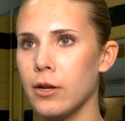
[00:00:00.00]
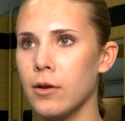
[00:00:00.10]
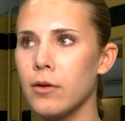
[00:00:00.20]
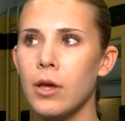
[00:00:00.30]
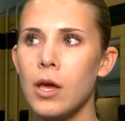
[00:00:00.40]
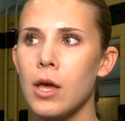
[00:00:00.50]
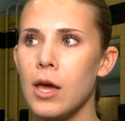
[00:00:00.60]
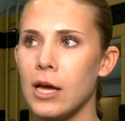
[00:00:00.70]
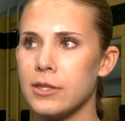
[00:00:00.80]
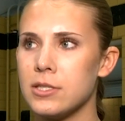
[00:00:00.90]
and. Mm-hmm
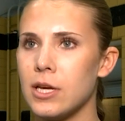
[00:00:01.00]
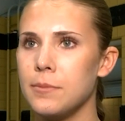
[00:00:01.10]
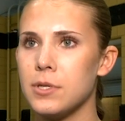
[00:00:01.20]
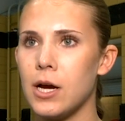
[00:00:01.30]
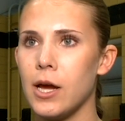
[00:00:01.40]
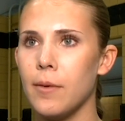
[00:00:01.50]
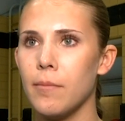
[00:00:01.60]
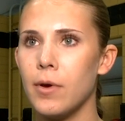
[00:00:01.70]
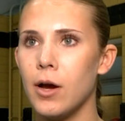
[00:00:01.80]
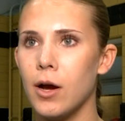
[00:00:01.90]
at the same
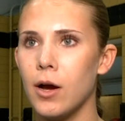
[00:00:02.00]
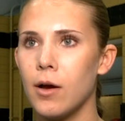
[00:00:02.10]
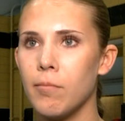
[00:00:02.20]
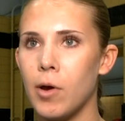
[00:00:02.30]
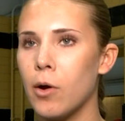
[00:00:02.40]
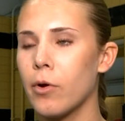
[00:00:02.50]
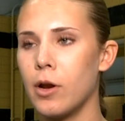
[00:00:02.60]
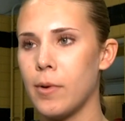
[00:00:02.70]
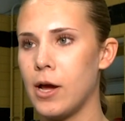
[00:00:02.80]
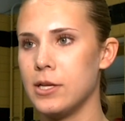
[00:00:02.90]
time, uh, I'm not
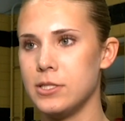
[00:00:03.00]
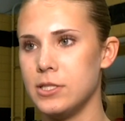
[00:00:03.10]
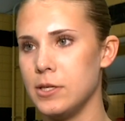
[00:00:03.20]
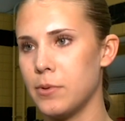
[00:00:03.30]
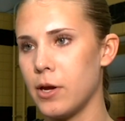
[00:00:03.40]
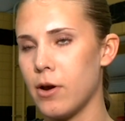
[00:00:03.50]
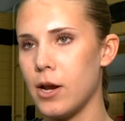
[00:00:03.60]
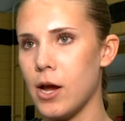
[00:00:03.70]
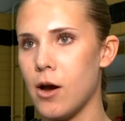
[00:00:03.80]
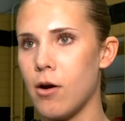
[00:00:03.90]
worried about SEC play
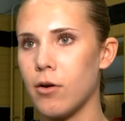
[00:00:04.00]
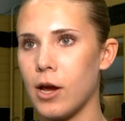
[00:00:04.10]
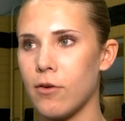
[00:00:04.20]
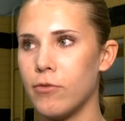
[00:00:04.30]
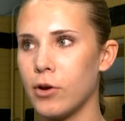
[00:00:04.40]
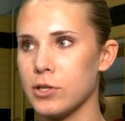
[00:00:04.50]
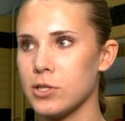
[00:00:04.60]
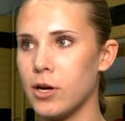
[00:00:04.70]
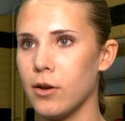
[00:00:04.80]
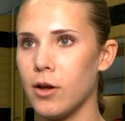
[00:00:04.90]
right now. Got to
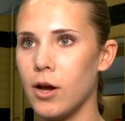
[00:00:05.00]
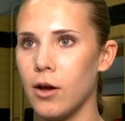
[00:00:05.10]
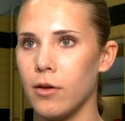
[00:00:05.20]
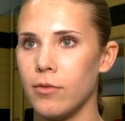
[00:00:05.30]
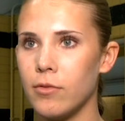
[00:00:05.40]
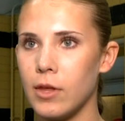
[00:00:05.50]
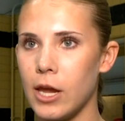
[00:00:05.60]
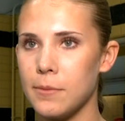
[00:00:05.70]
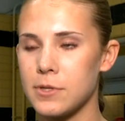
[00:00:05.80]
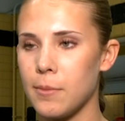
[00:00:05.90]
focus on uh, the
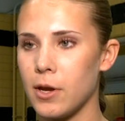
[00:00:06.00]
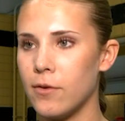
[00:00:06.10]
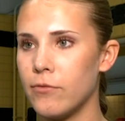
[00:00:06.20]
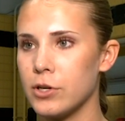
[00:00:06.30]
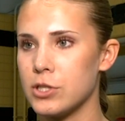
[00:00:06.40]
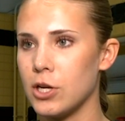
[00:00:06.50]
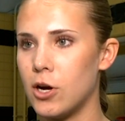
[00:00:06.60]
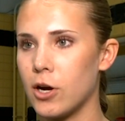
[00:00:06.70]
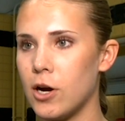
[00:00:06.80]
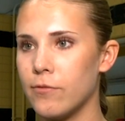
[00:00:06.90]
games coming up first in
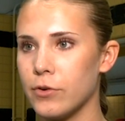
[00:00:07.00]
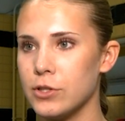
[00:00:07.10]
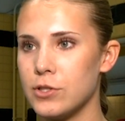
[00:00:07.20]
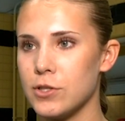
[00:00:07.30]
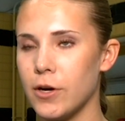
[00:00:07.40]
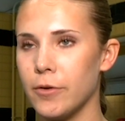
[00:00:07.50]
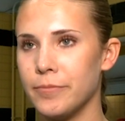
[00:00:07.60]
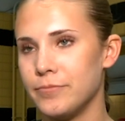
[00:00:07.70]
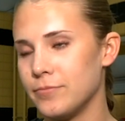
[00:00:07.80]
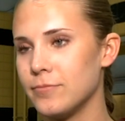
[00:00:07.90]
non-conference,
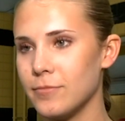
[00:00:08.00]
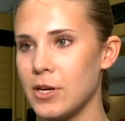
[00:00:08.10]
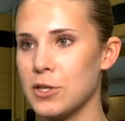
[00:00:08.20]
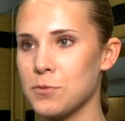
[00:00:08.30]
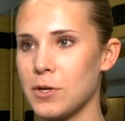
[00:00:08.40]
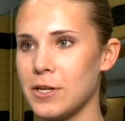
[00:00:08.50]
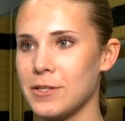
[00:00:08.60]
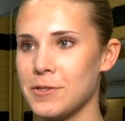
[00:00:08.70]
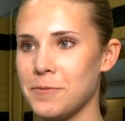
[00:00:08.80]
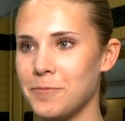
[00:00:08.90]
so it is what it
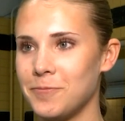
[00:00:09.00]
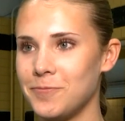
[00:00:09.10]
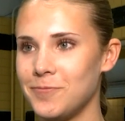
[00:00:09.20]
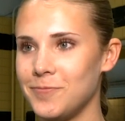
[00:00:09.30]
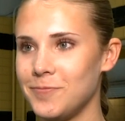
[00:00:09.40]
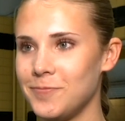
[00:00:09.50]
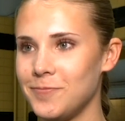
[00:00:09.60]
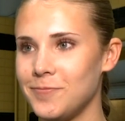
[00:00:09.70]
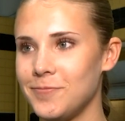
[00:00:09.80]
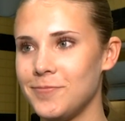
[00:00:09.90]
is. Yeah, you know,
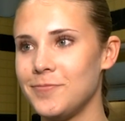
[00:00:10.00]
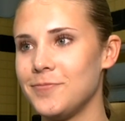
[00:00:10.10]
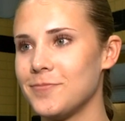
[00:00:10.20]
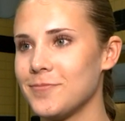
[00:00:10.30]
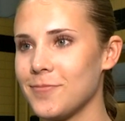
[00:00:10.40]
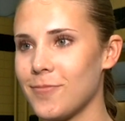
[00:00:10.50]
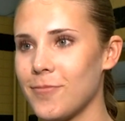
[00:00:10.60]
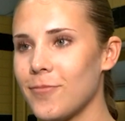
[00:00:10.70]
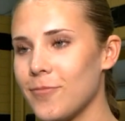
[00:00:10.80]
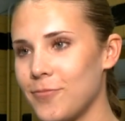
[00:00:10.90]
uh, Coach was saying
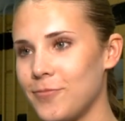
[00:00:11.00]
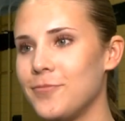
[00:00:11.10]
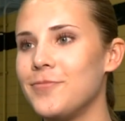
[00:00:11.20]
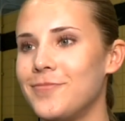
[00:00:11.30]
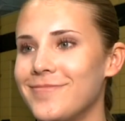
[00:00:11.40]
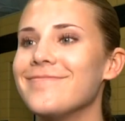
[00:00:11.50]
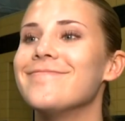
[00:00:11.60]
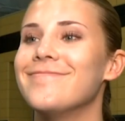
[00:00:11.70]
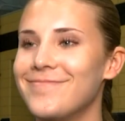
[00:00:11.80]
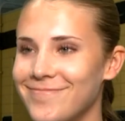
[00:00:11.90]
Sophie came to talk other
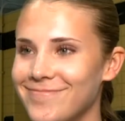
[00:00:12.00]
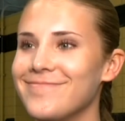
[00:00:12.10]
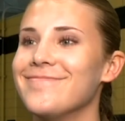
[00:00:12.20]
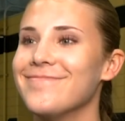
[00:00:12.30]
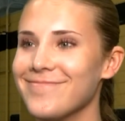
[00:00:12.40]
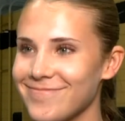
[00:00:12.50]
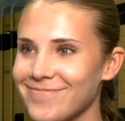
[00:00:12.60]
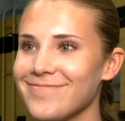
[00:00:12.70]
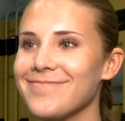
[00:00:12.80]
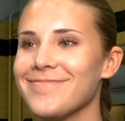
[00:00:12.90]
alums. You know, what was it like
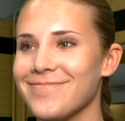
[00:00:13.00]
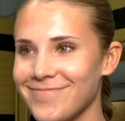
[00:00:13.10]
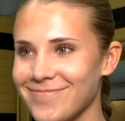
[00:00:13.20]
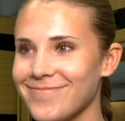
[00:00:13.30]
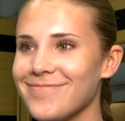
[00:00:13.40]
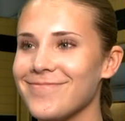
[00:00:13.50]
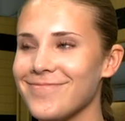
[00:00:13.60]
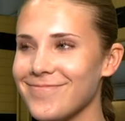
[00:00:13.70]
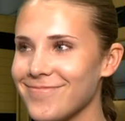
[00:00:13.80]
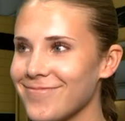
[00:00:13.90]
to, to have her back in the
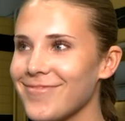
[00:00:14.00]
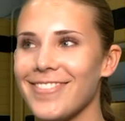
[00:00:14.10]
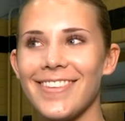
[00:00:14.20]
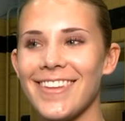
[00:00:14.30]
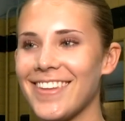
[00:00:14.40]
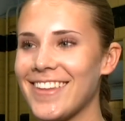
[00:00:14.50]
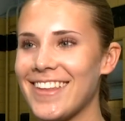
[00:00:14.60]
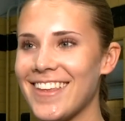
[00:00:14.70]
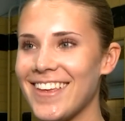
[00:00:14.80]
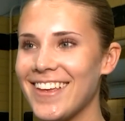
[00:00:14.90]
gym? Obviously, always brings that
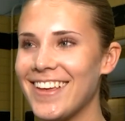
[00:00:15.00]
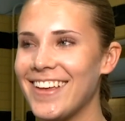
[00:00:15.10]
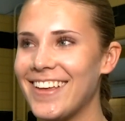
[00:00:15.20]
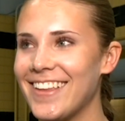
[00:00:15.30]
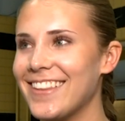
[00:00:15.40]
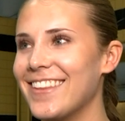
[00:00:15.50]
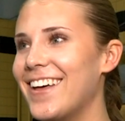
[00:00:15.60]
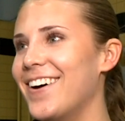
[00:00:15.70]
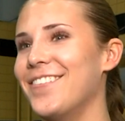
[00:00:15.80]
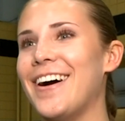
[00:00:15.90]
energy, I'm sure. Love